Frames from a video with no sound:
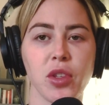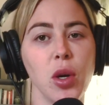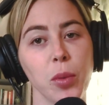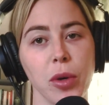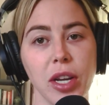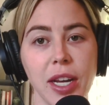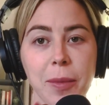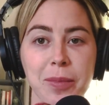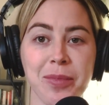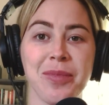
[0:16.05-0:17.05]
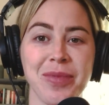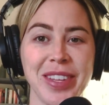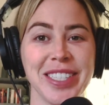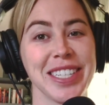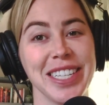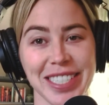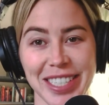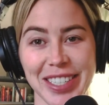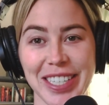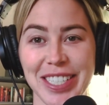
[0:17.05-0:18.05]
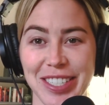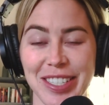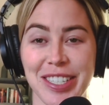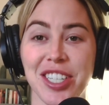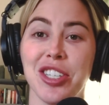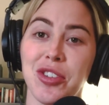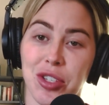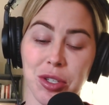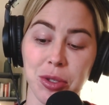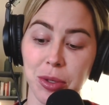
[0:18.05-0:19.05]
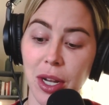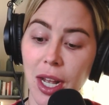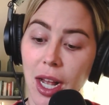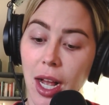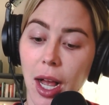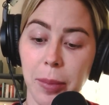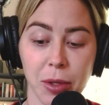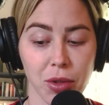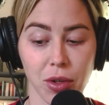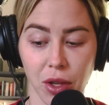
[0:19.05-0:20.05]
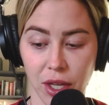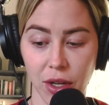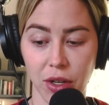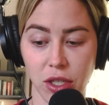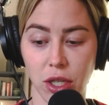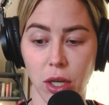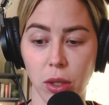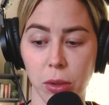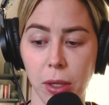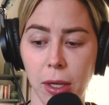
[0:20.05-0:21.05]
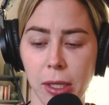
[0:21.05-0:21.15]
Don't worry. This isn't going to turn into a musical theater show.